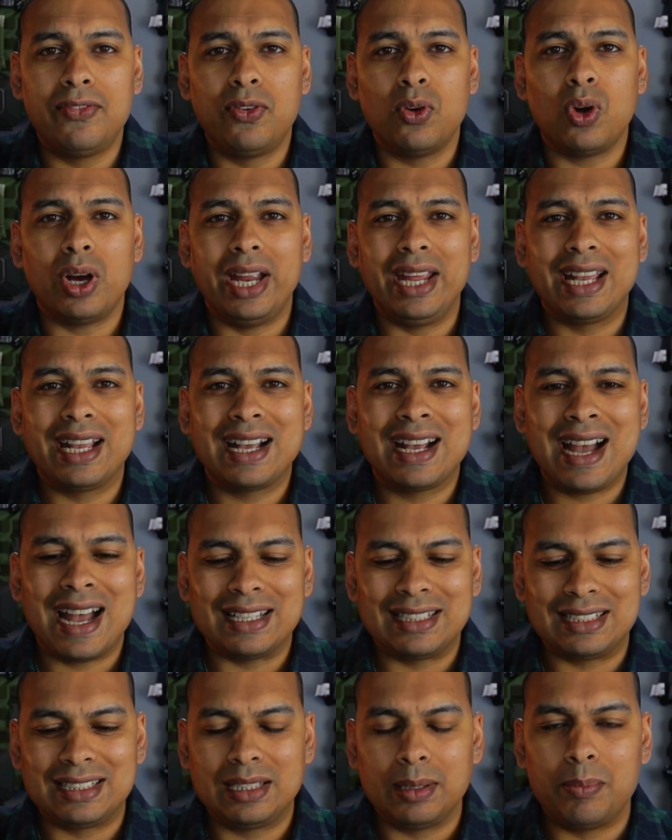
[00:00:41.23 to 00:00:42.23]
for a
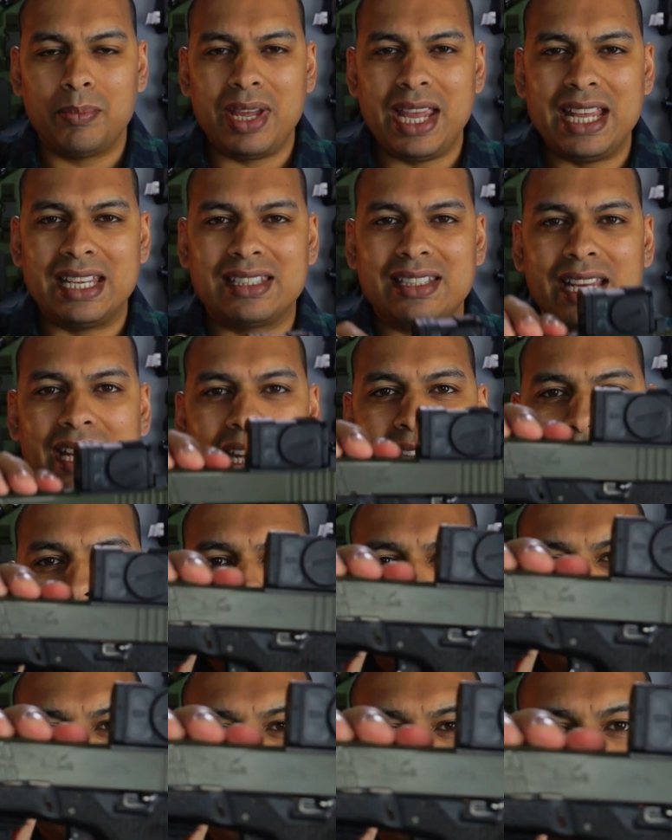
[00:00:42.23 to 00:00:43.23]
custom SA
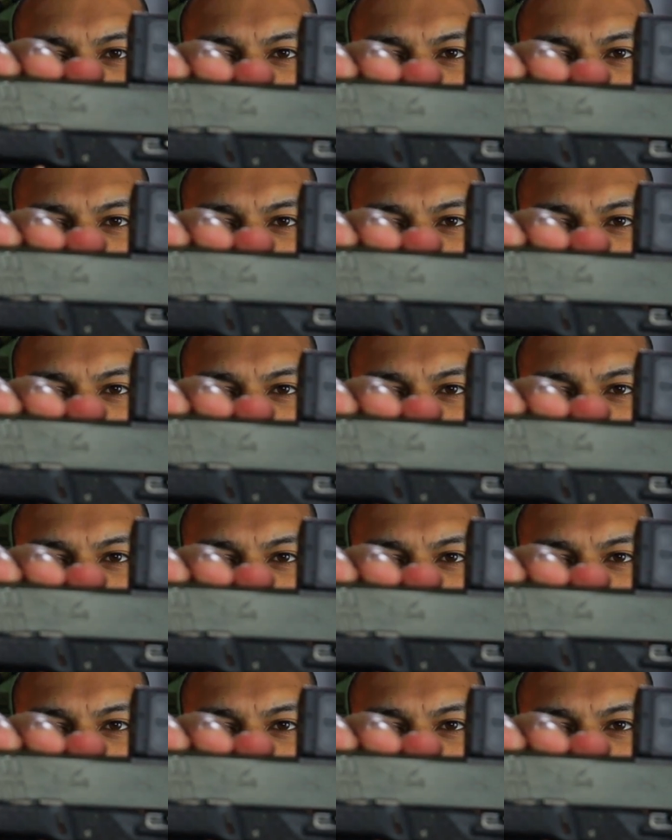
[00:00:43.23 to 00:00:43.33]
laser